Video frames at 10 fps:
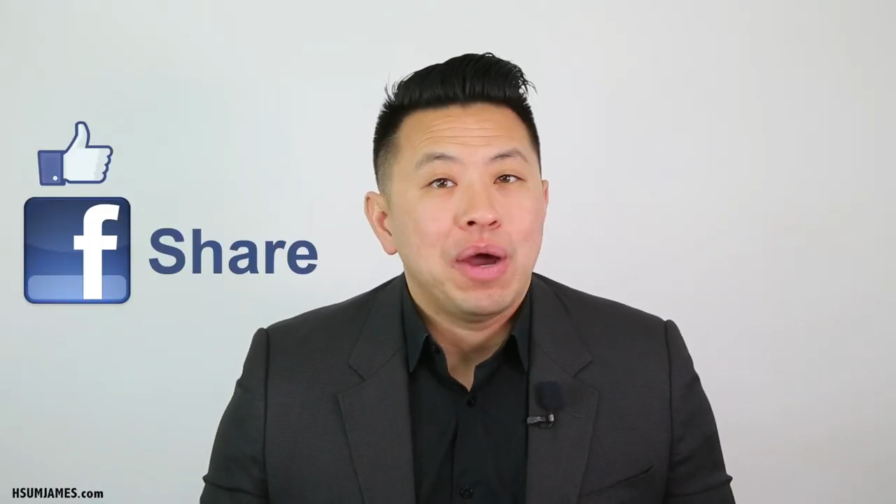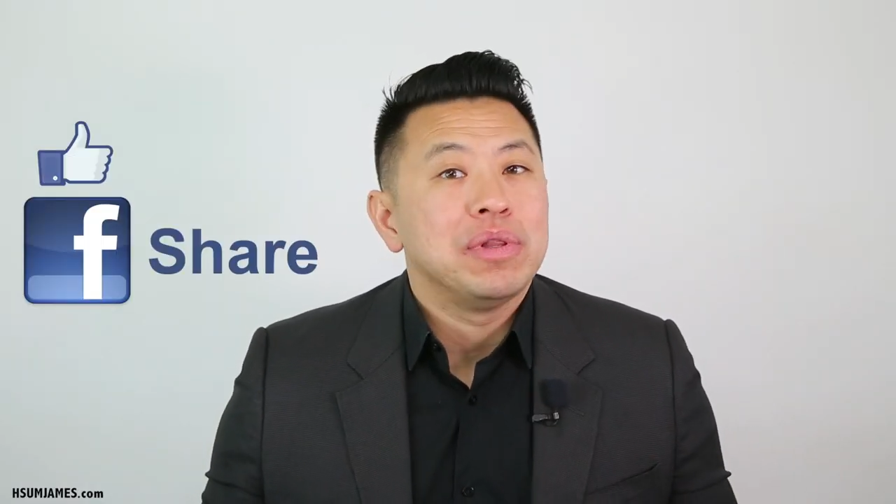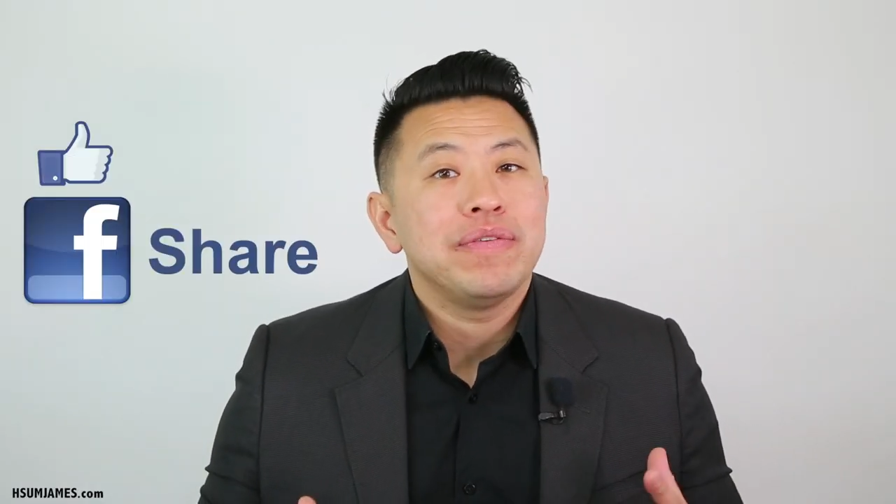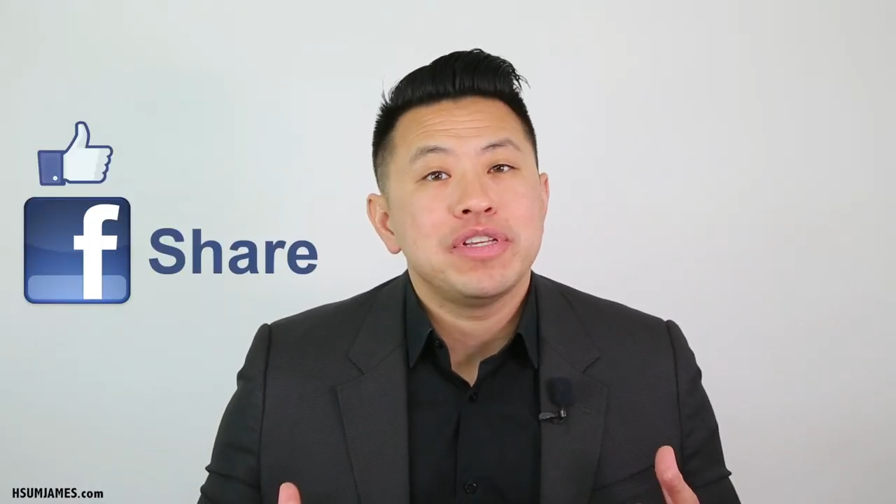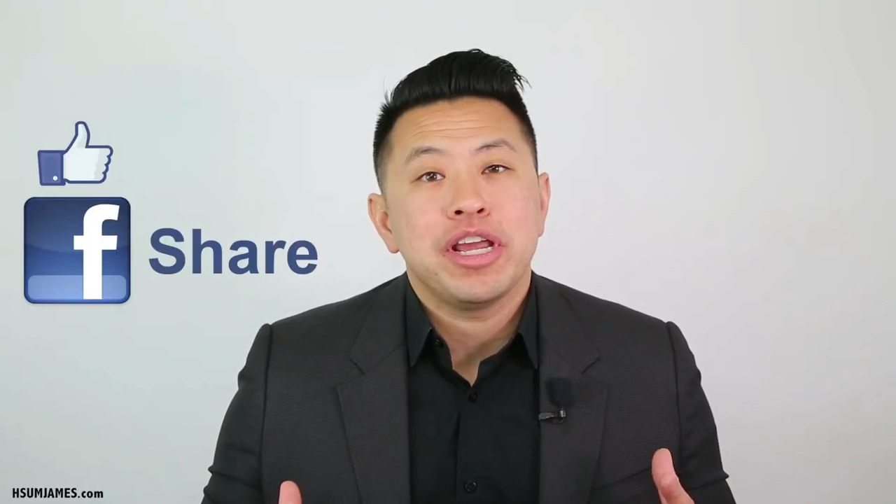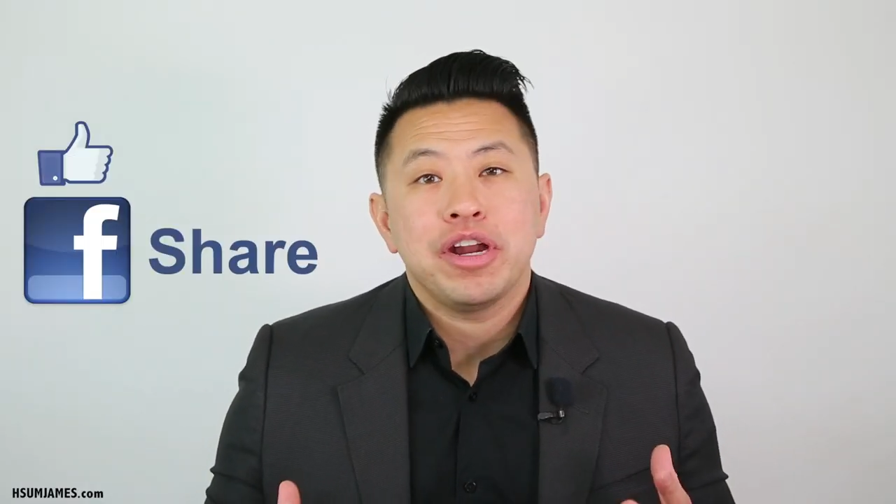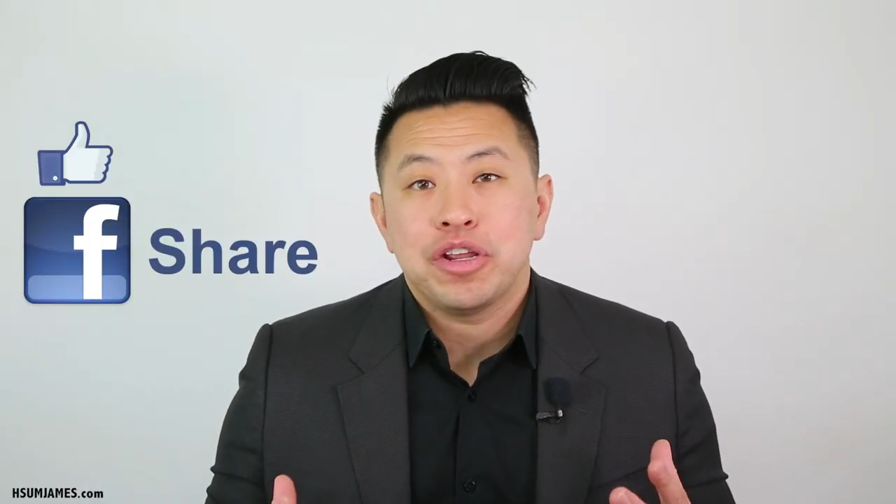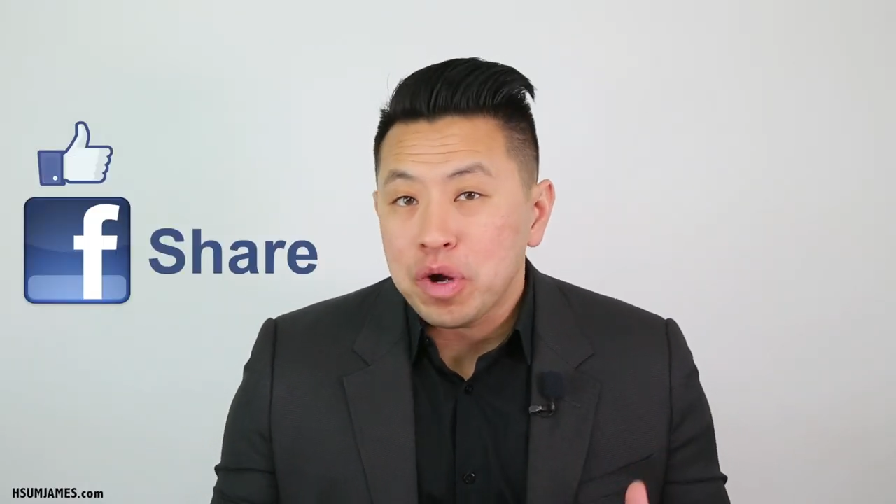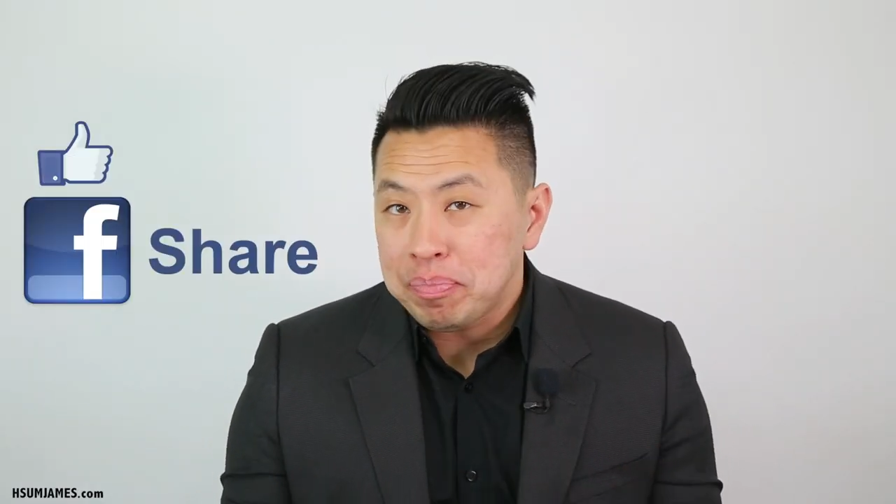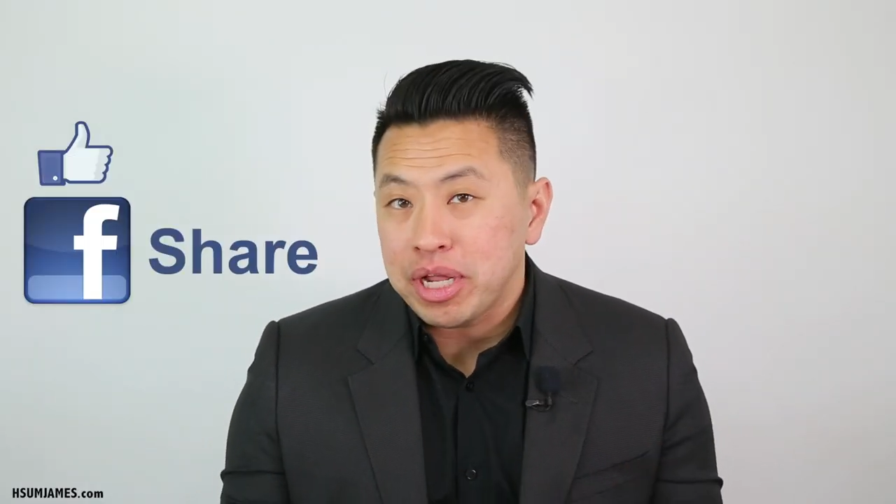I would love to hear
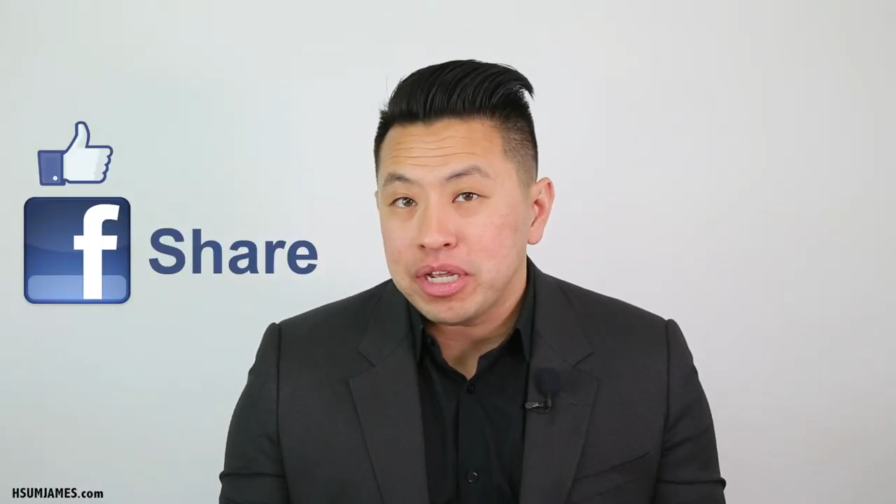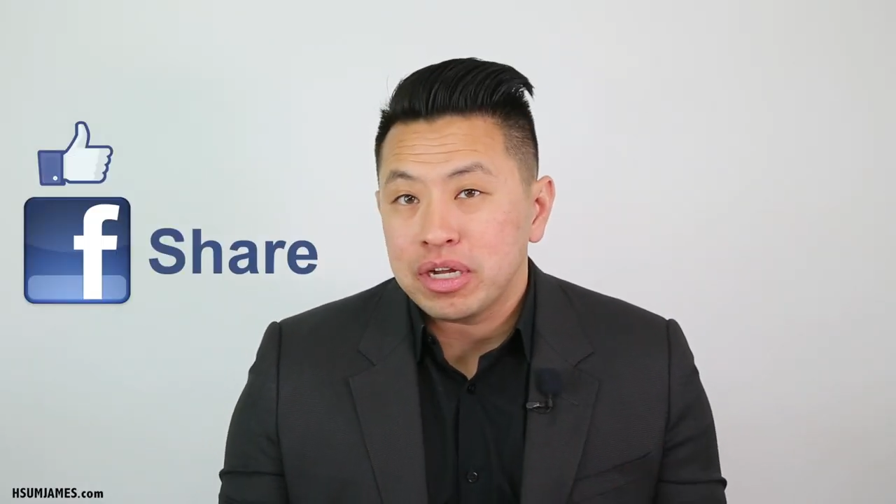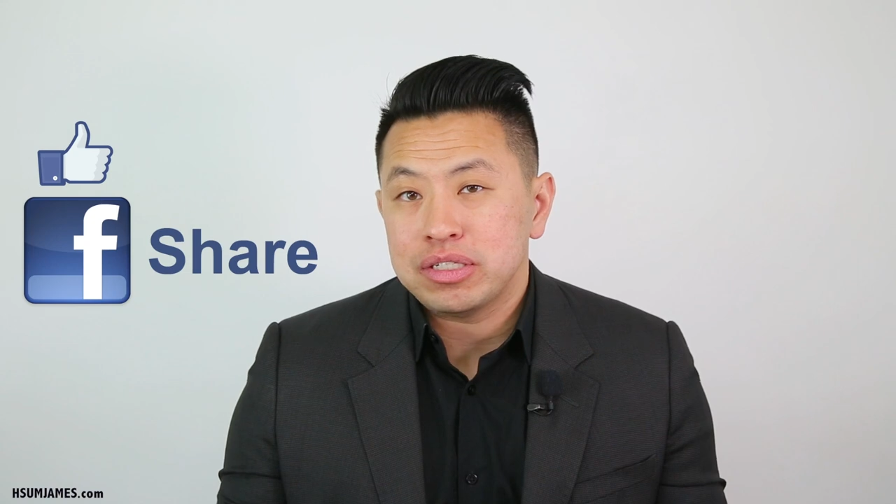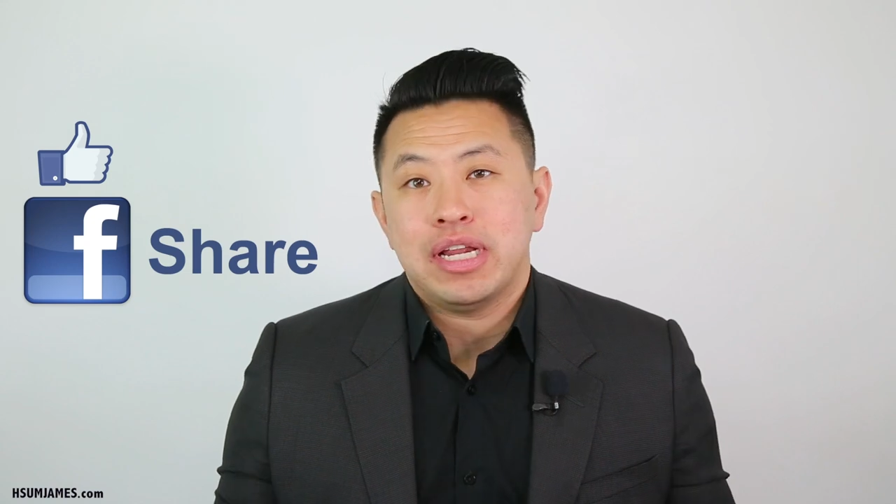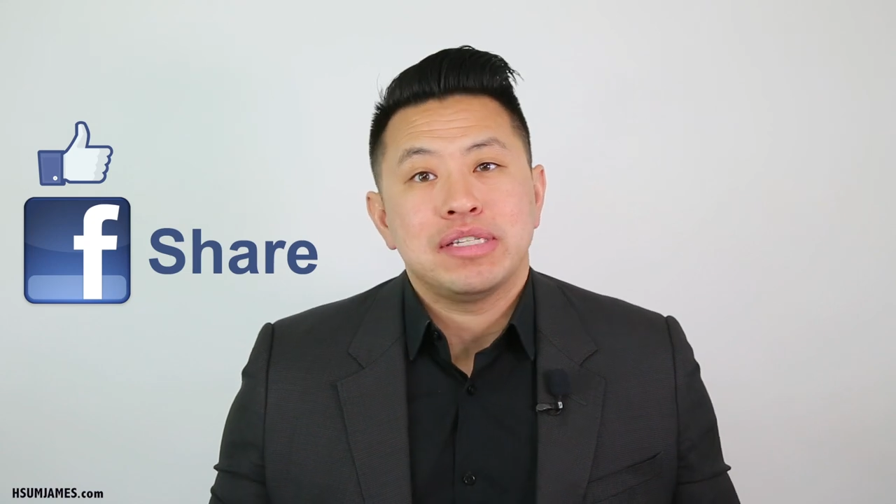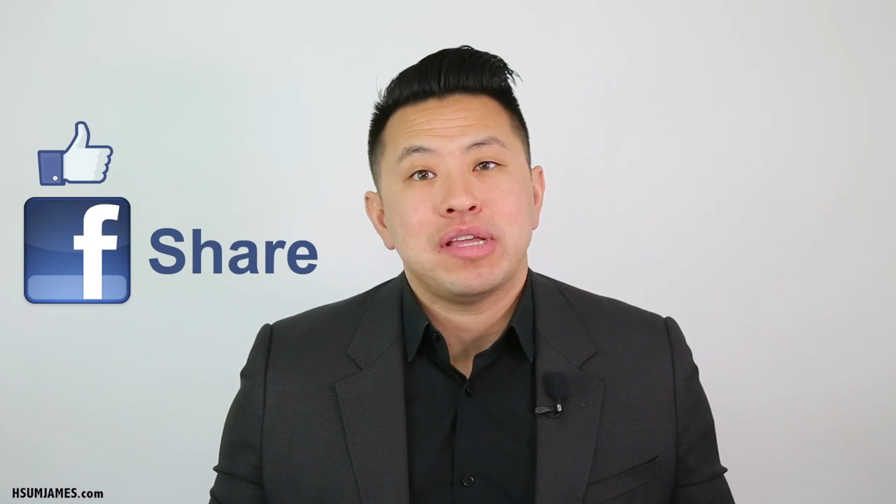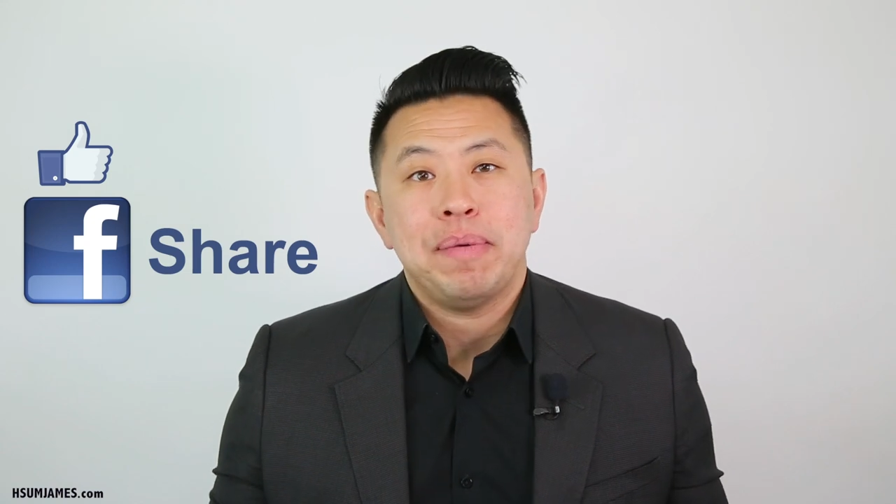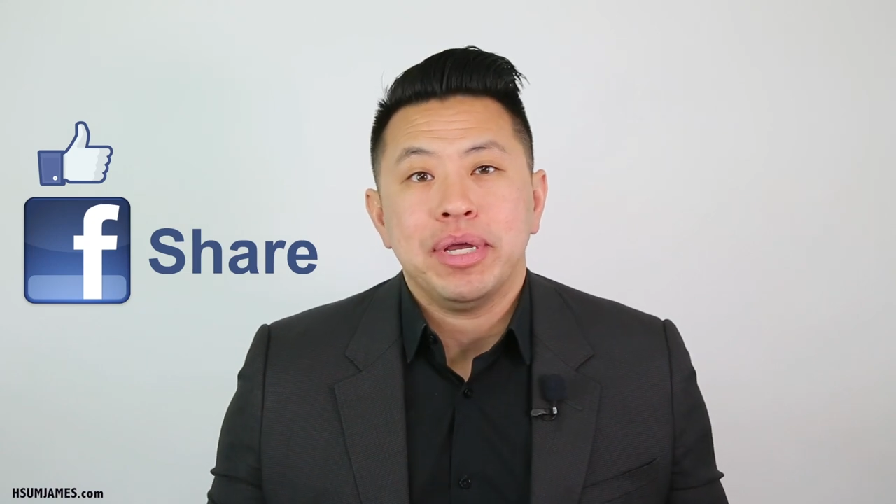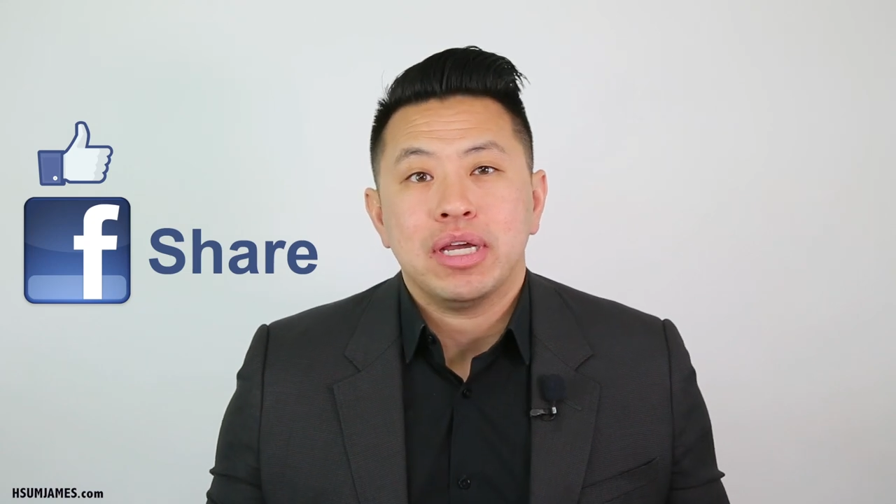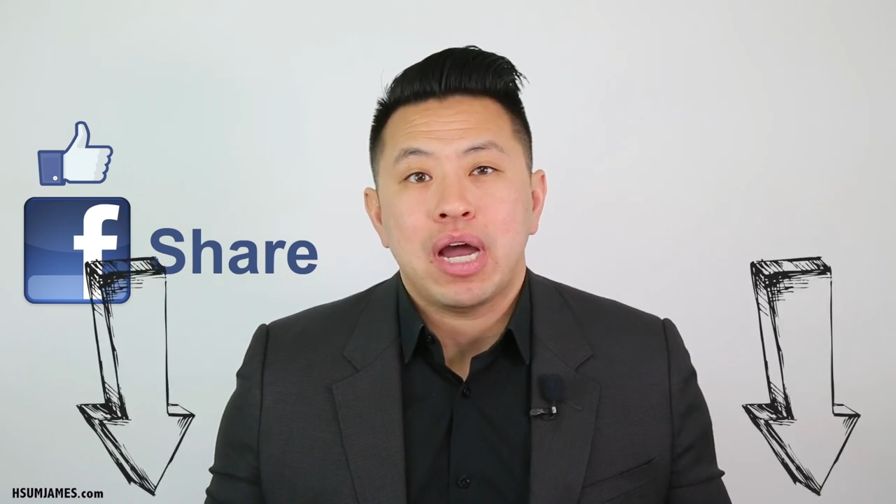your opinion on today's
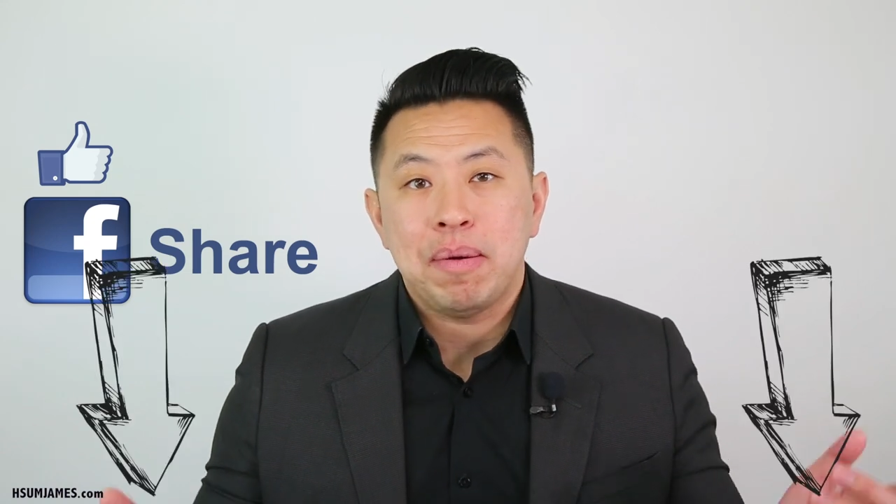topic.